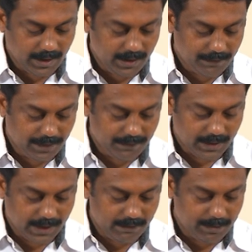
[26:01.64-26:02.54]
identify
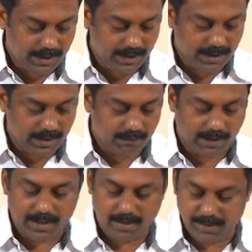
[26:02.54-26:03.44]
for a given material and
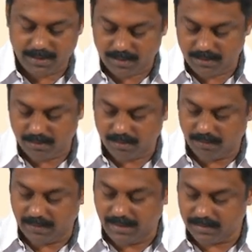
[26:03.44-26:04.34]
wire diameter.
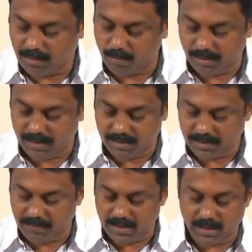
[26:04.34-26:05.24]
So various
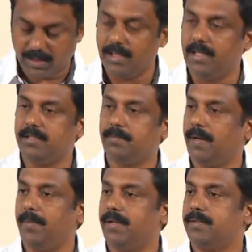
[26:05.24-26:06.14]
compositions will uh, get these
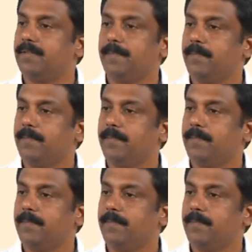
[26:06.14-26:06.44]
parameters.